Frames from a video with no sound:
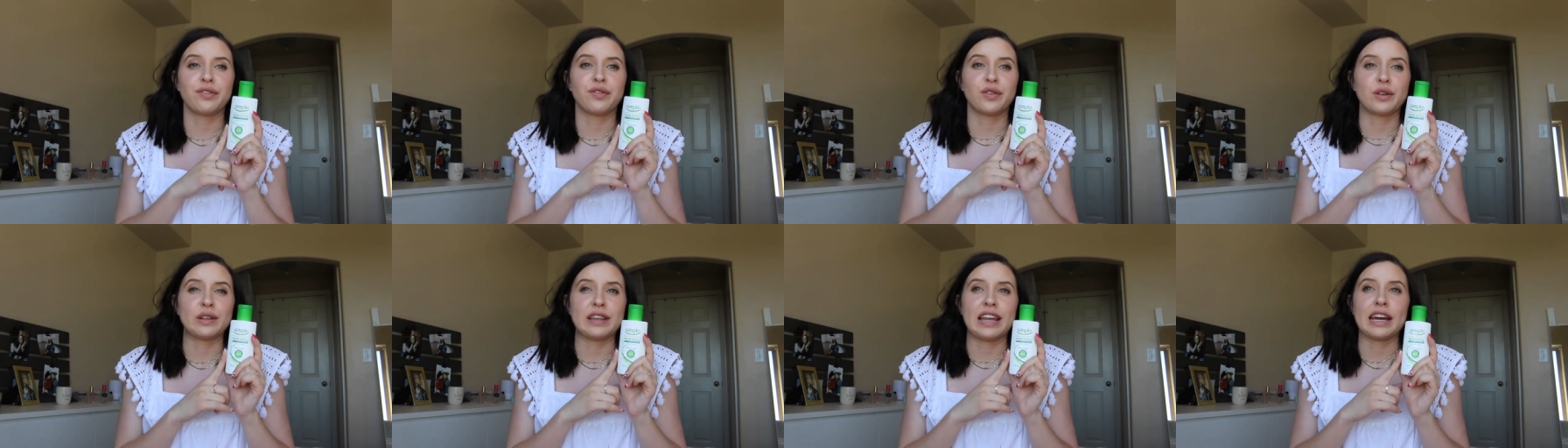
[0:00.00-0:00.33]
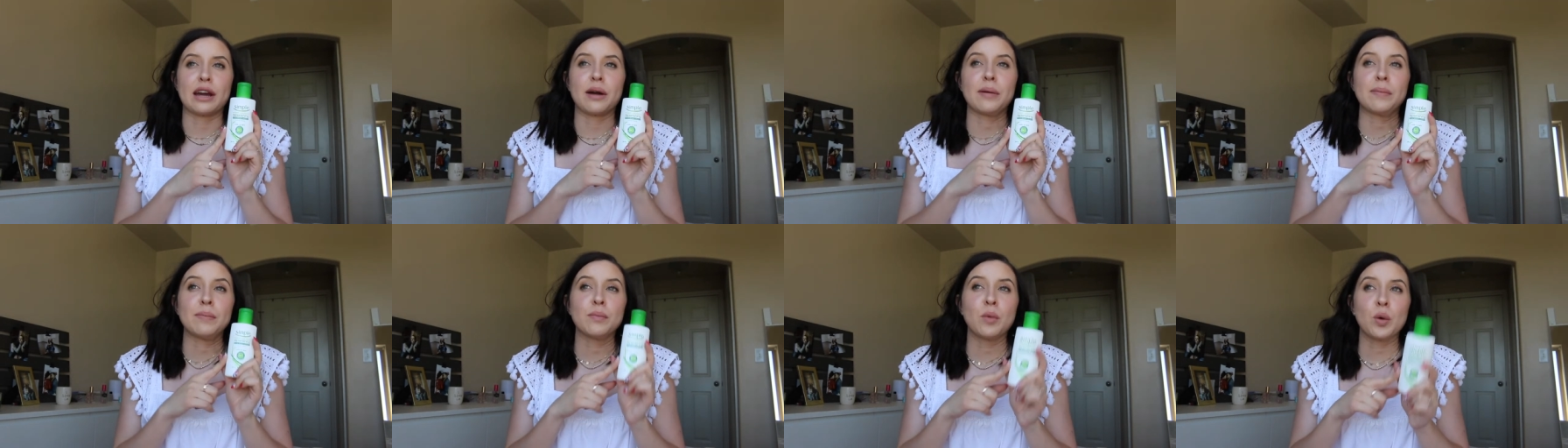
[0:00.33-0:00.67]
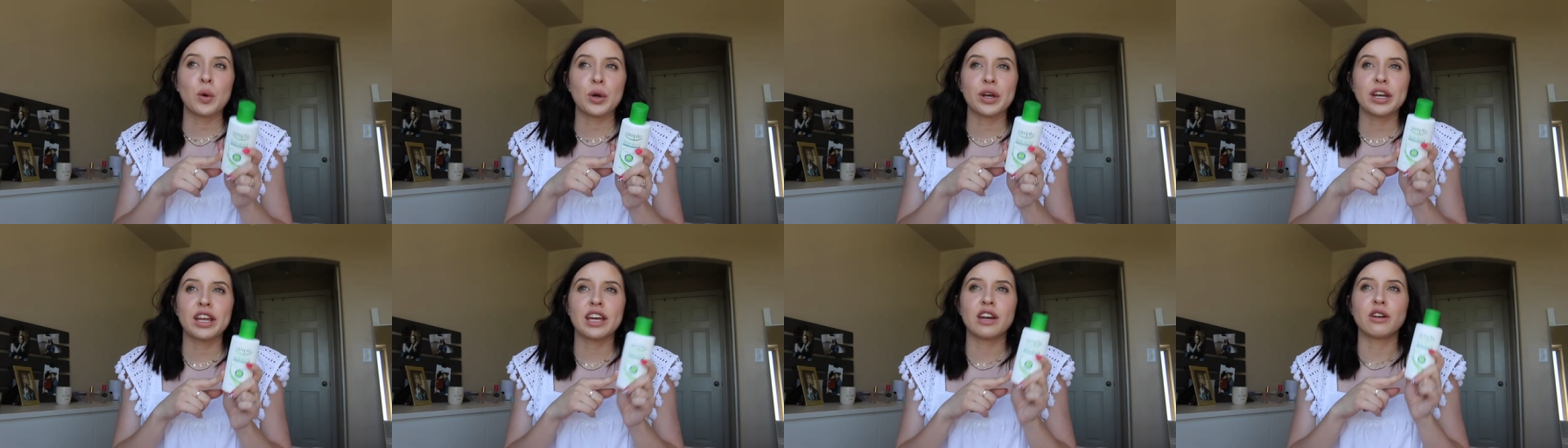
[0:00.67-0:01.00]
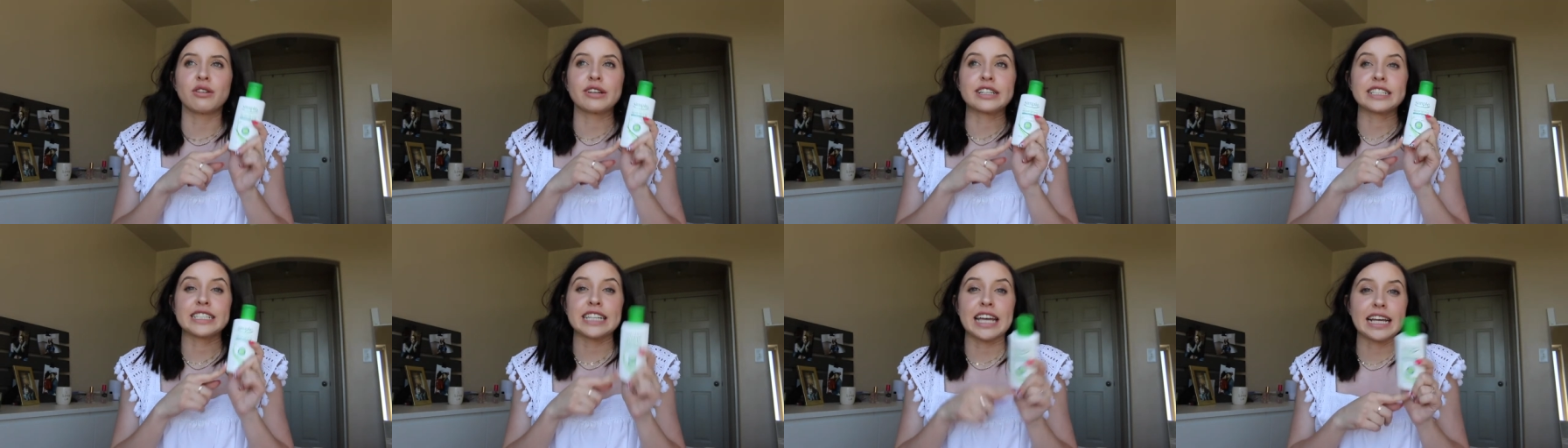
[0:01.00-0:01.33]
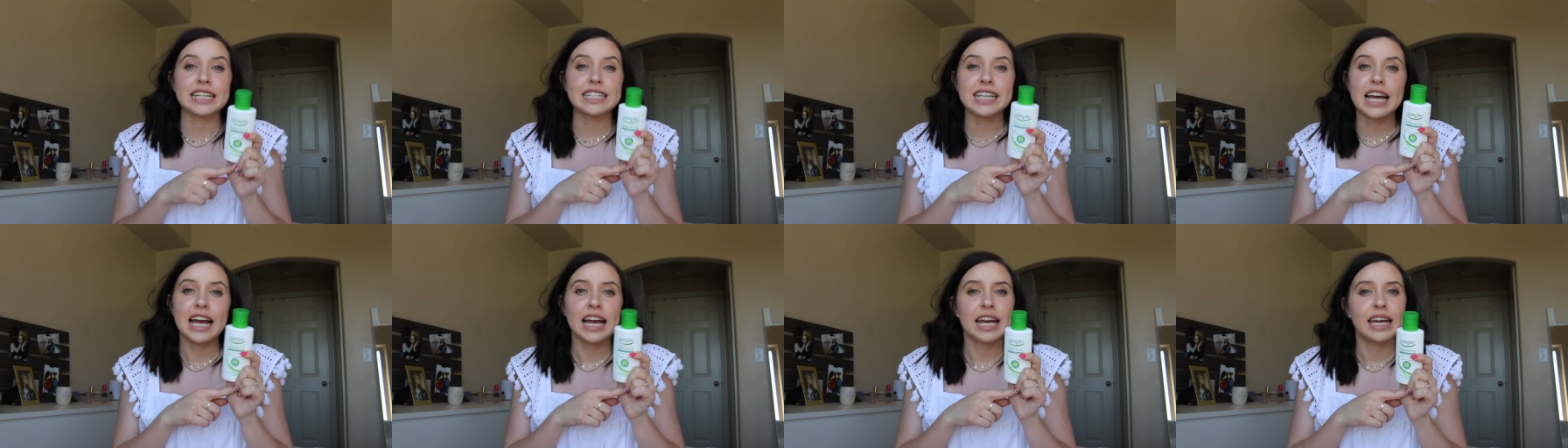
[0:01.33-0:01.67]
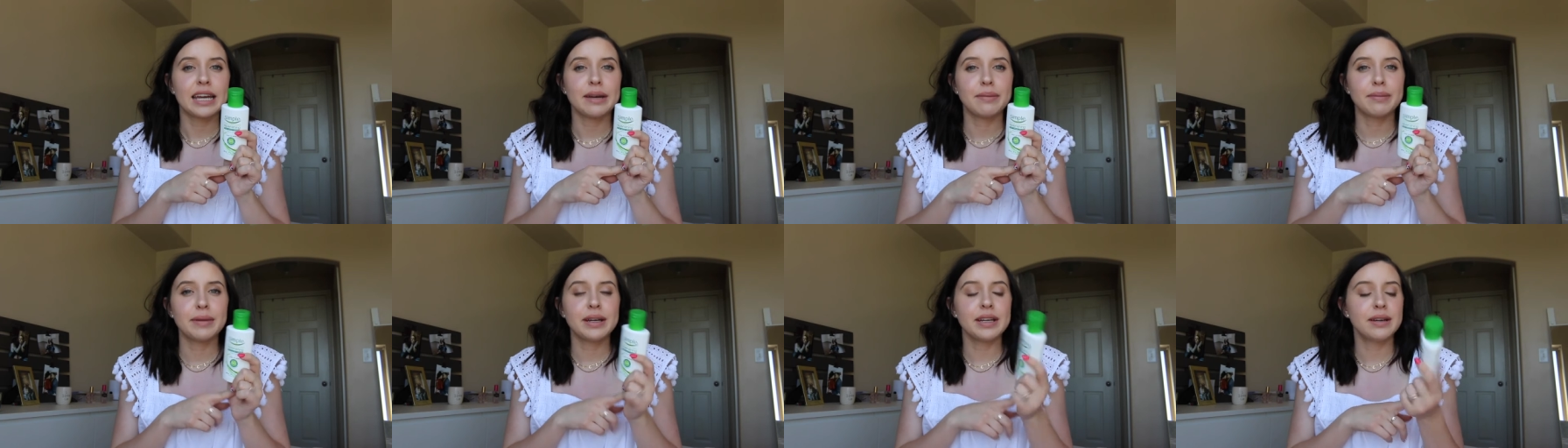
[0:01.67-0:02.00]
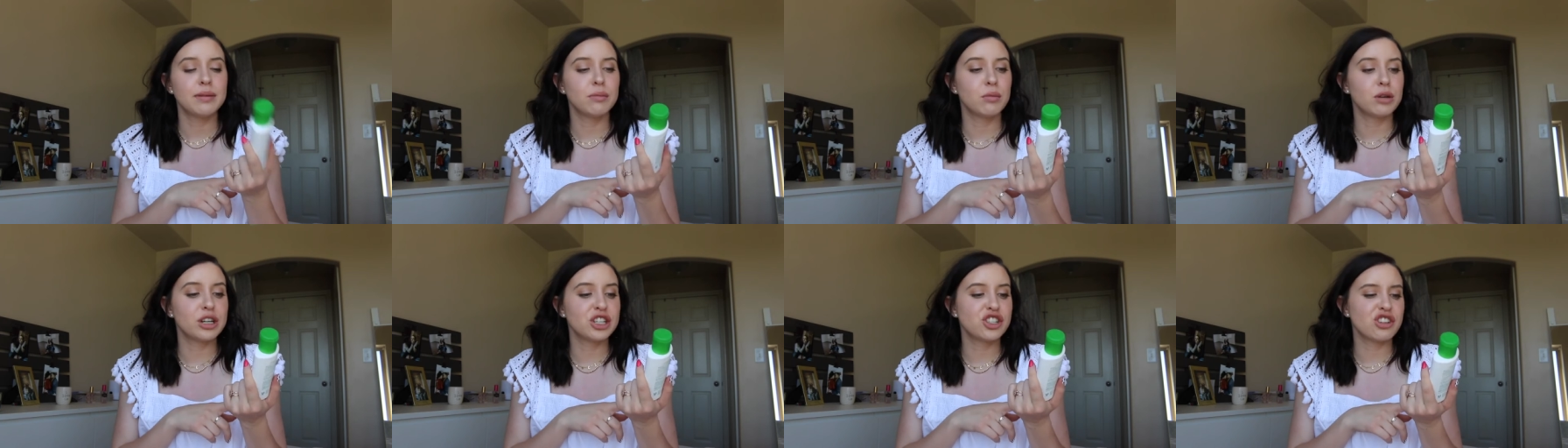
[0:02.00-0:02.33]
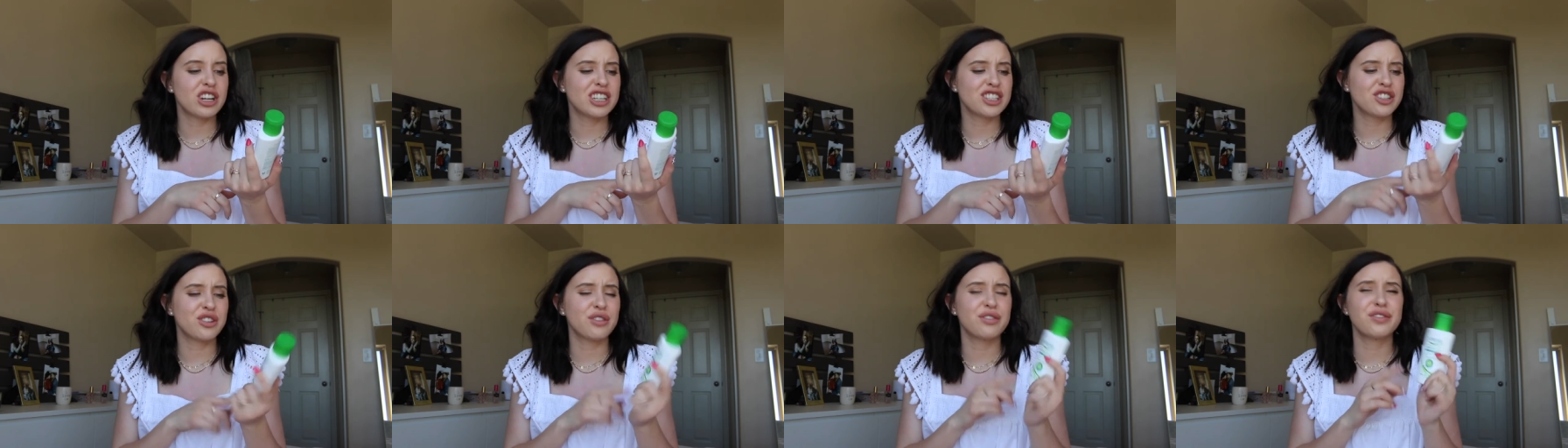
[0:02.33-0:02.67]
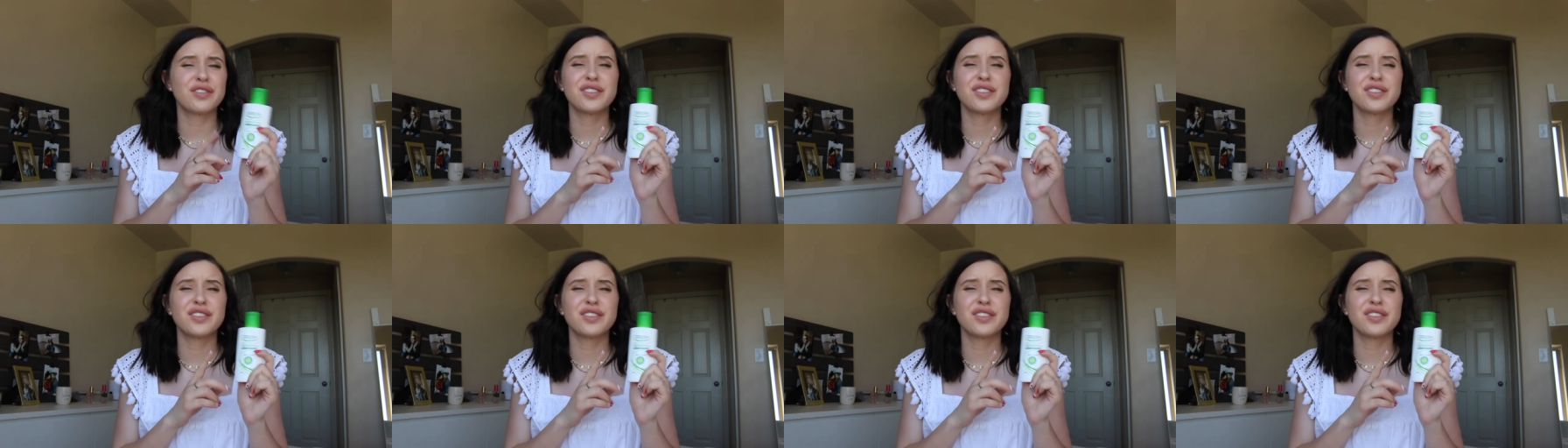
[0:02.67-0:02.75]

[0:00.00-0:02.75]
for like a morning or daytime moisturizer.